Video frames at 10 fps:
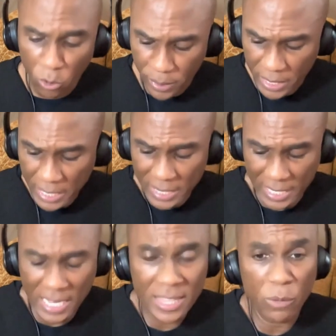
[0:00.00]
But the
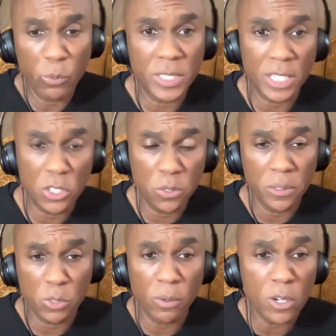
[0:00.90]
key thing we see too
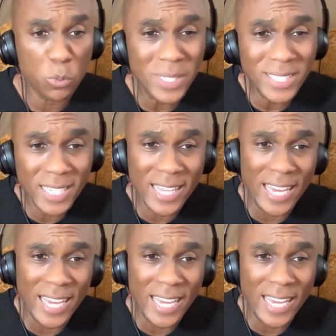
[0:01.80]
as well is we see
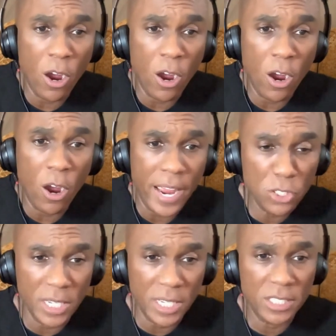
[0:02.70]
that our
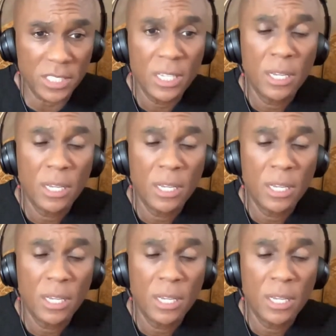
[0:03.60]
epigenes